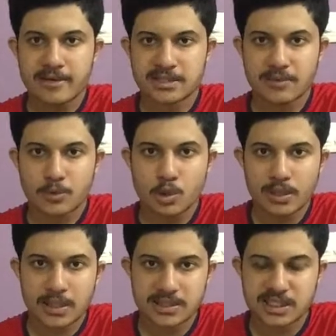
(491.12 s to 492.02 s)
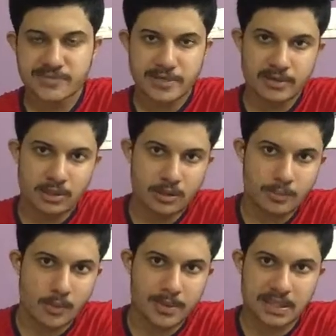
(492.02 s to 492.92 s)
some court cases between your
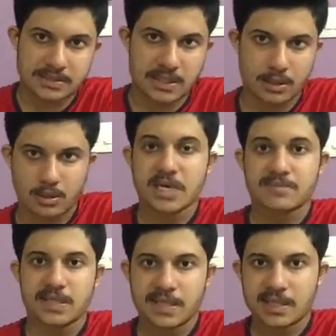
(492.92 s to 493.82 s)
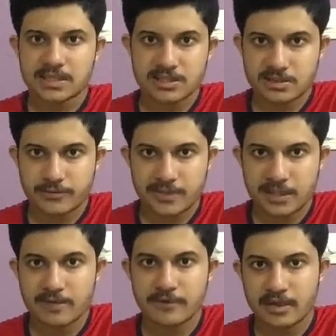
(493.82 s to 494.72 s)
properties and all. Some litigations will be
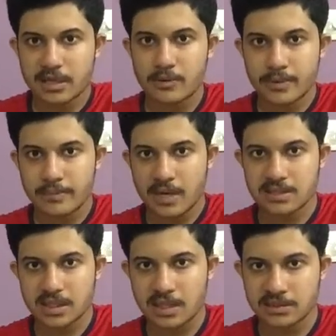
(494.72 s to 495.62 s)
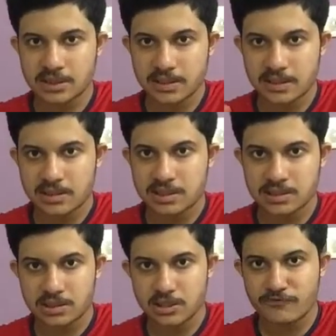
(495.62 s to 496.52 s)
there when Rahu and Mars are conjuncted in the
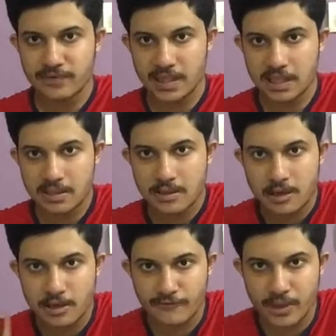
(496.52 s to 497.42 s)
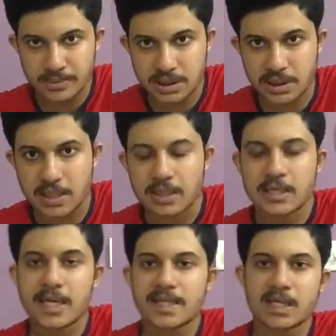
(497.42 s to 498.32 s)
6th house of D9 navamsa chart.
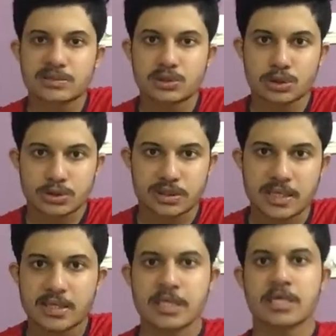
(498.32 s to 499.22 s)
It also shows that